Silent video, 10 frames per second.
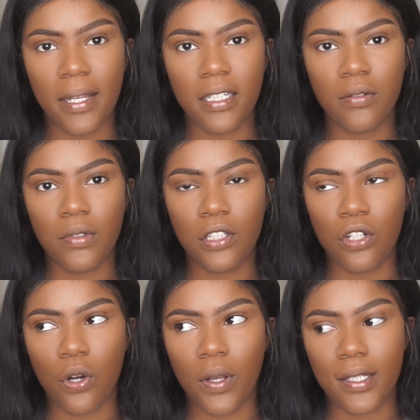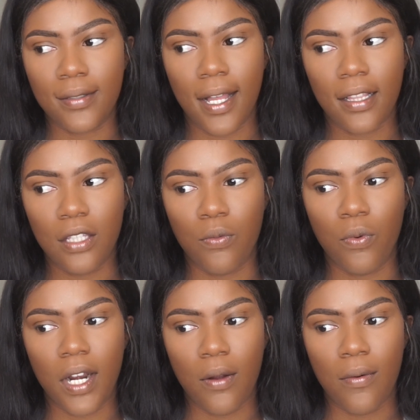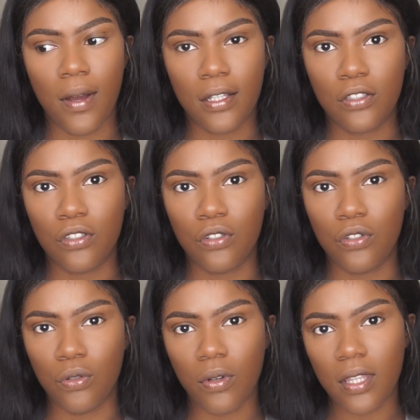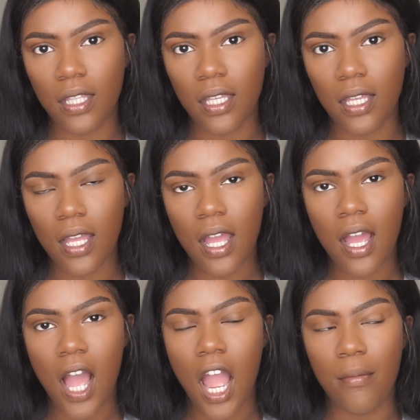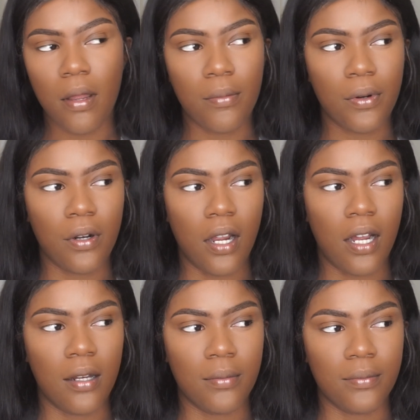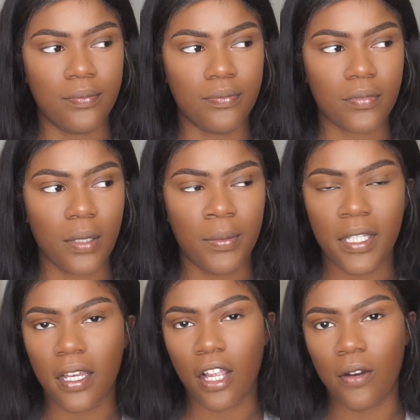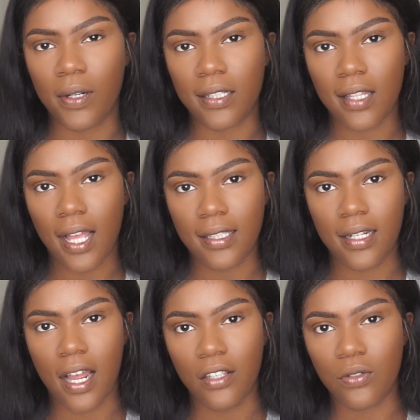I didn't really know exactly what I wanted to do with it. I remember being in careers class in high